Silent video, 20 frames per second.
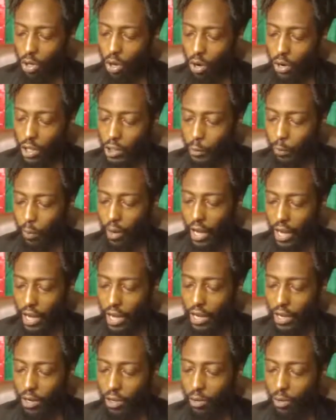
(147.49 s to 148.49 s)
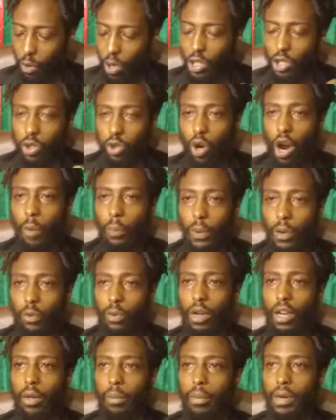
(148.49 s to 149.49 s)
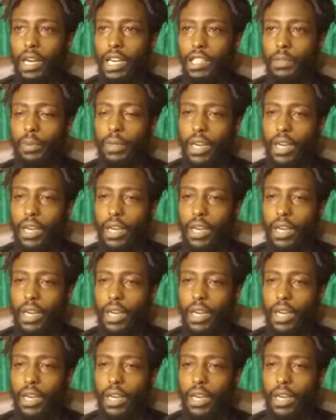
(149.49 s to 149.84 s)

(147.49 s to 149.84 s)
going to explain what trumpet really means,